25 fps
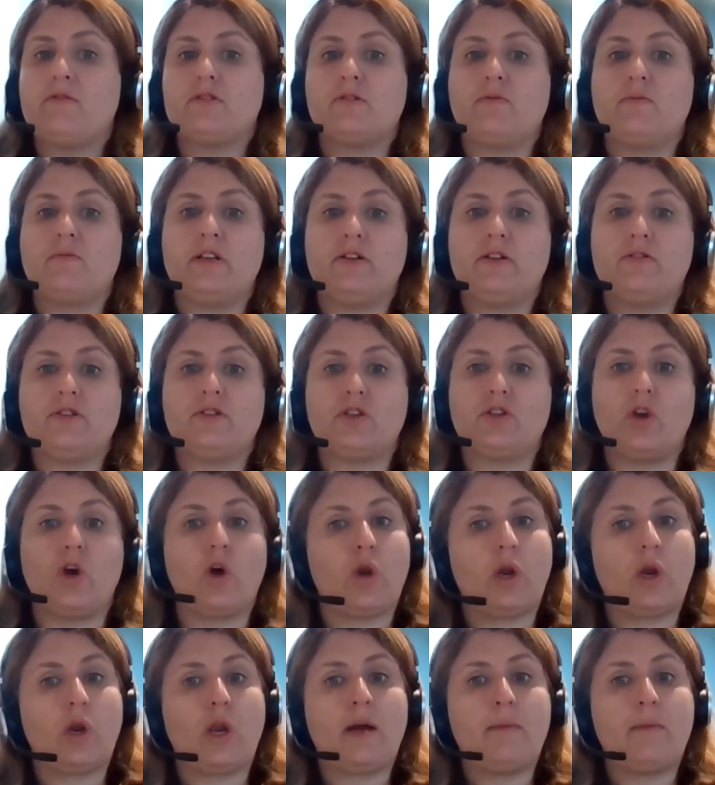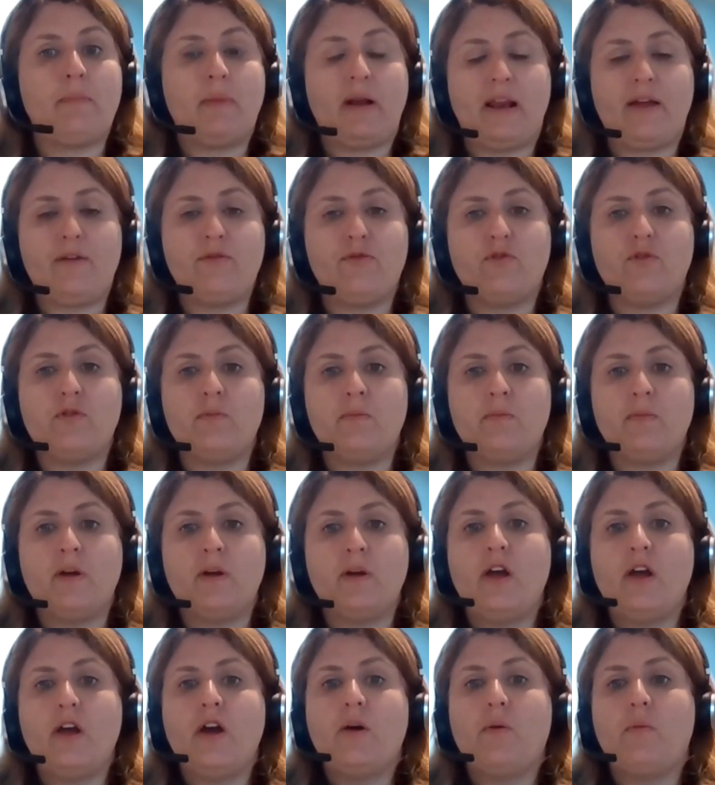So we use an online platform,
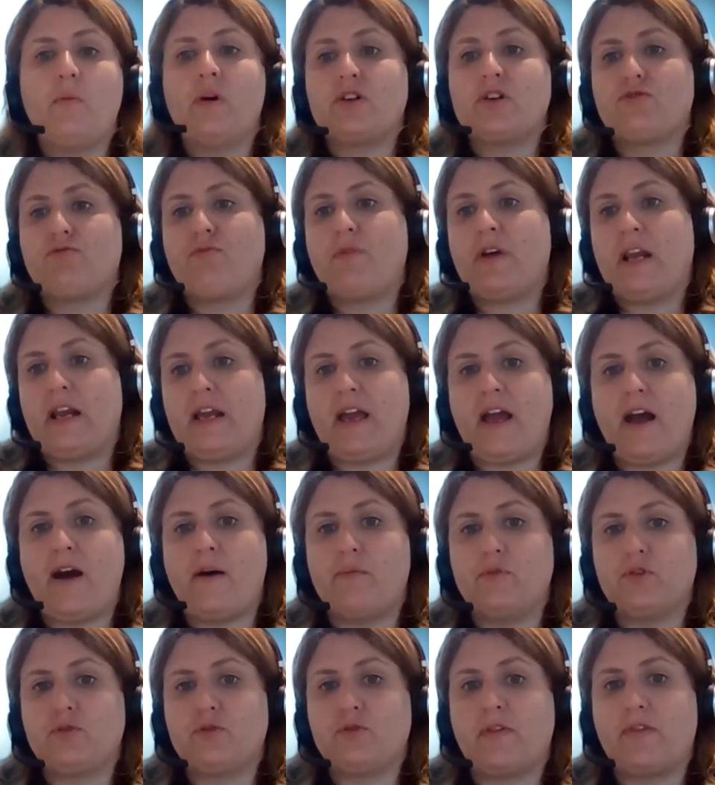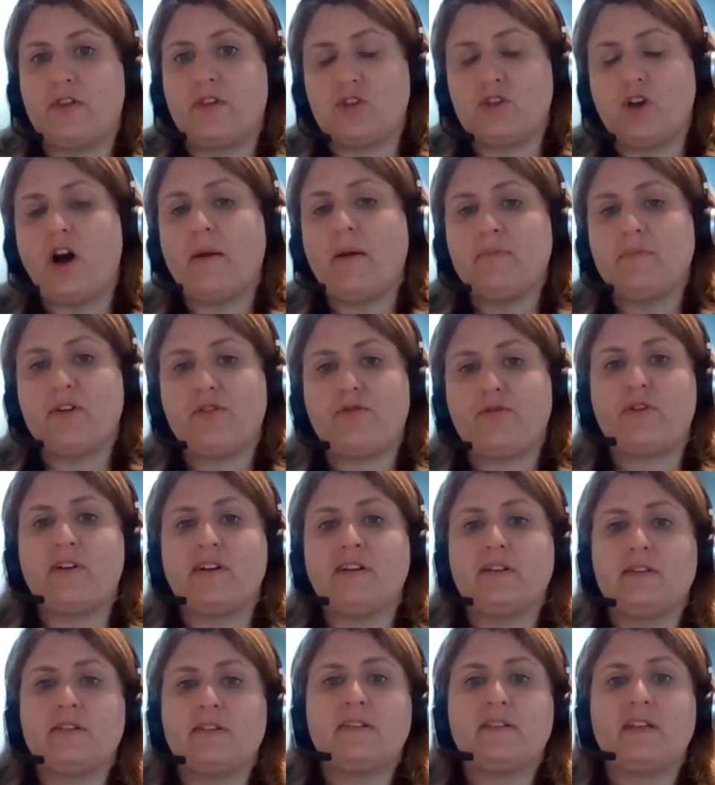which really helps with the time
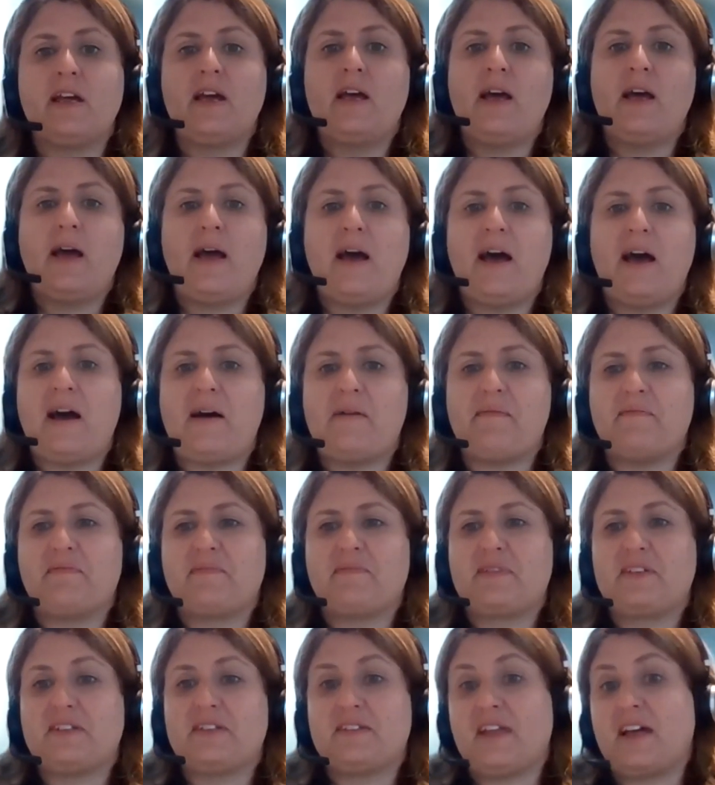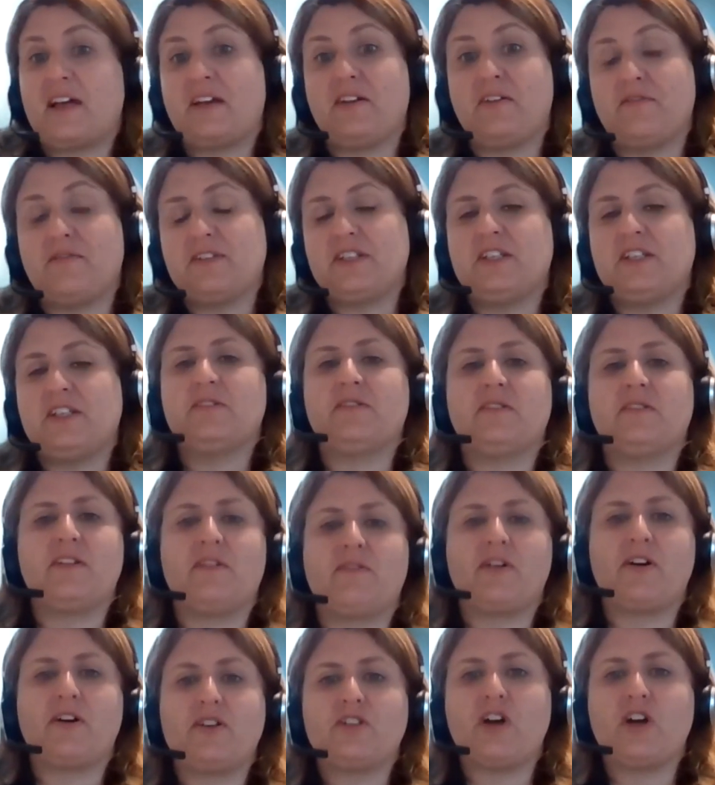difference, because they can obviously do it in
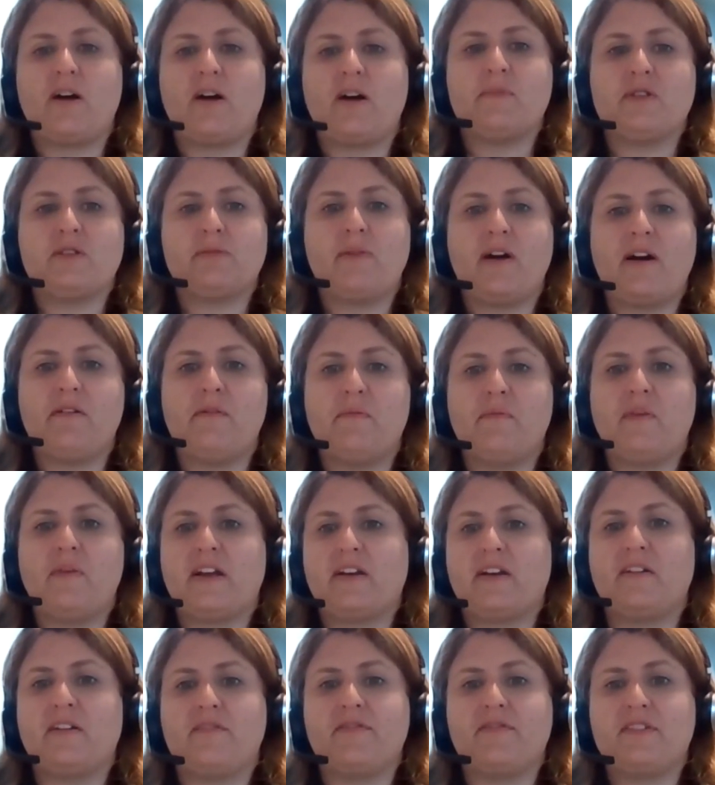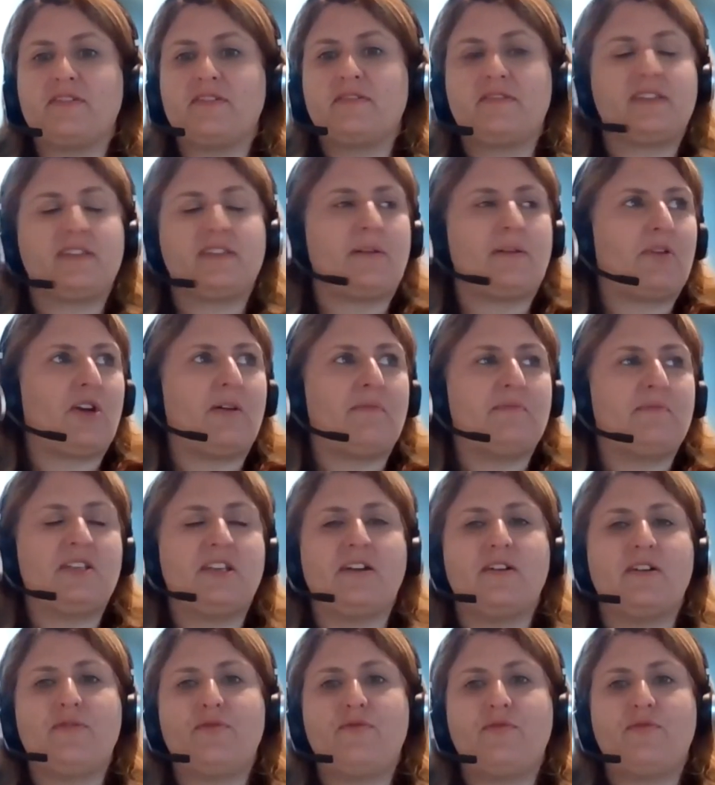their own time as well. And we can sometimes, you
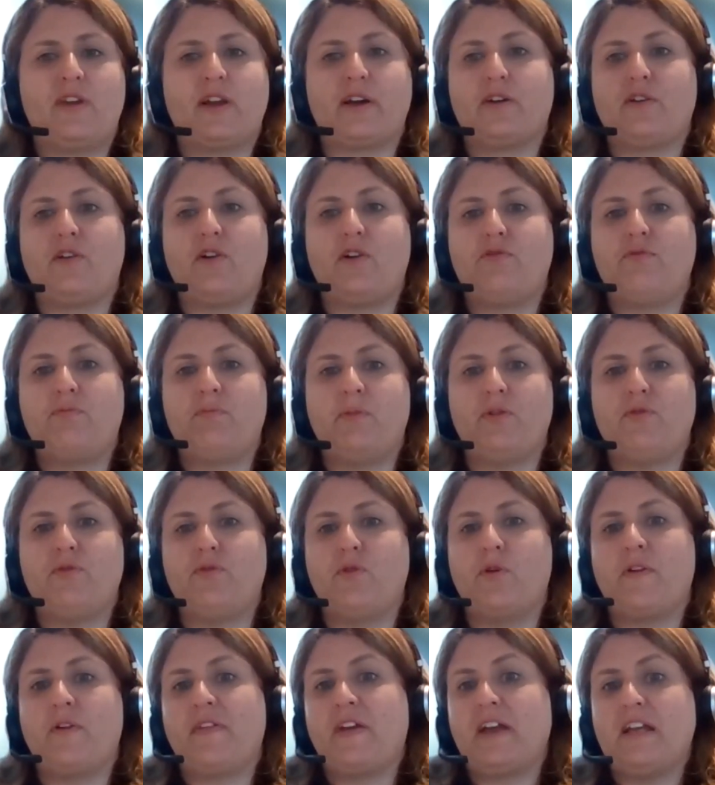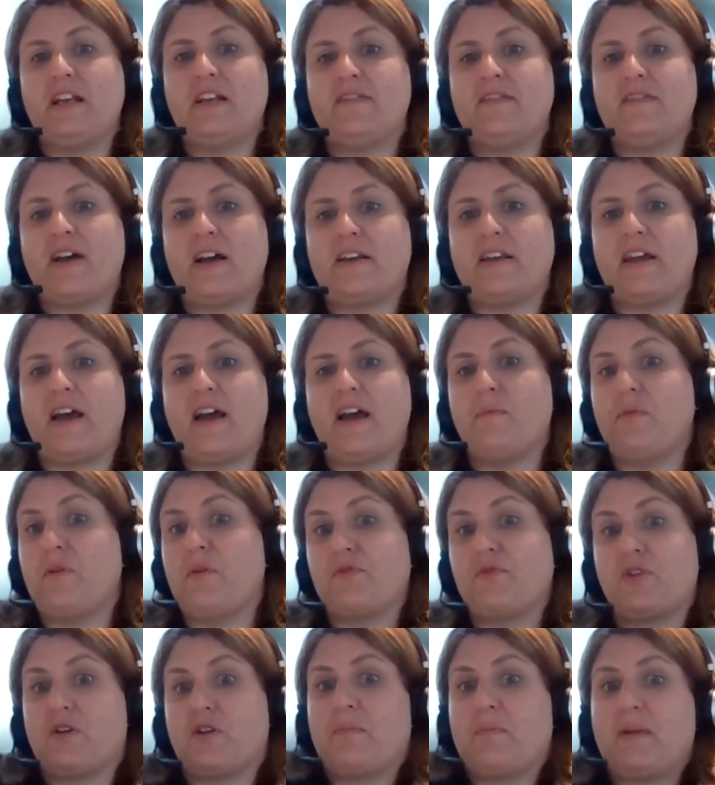know, flick it off before the end of our day and
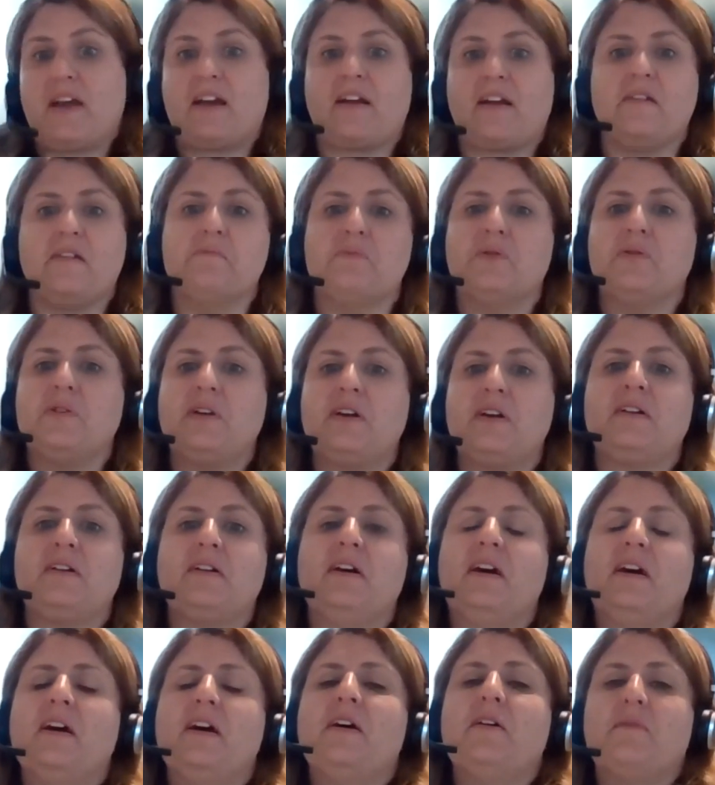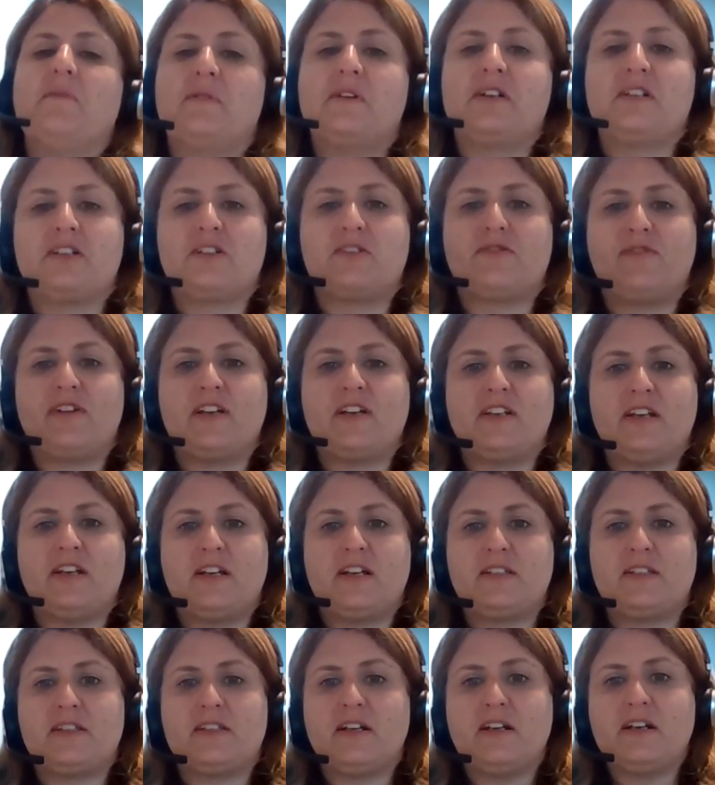we've got it back in the morning, which is
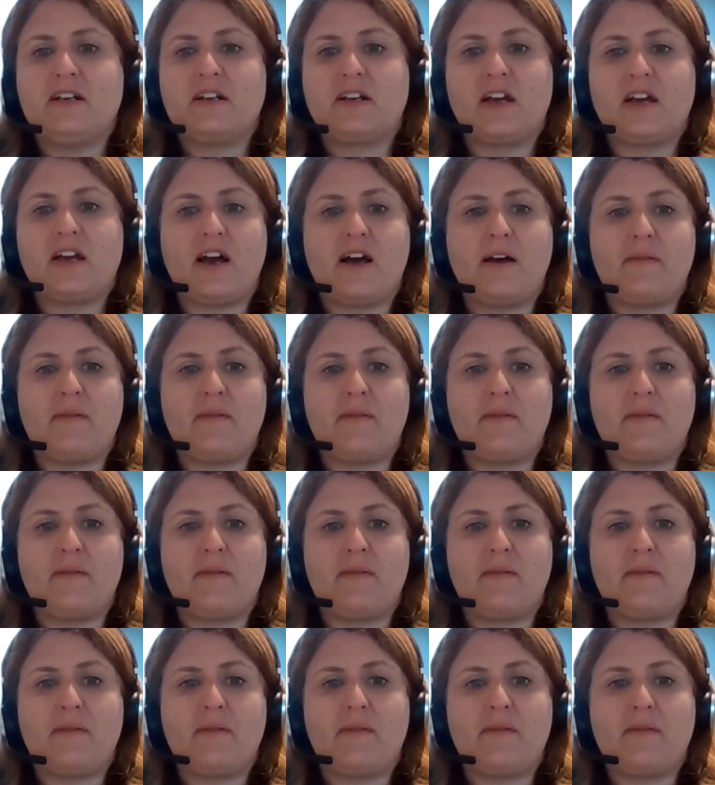fantastic.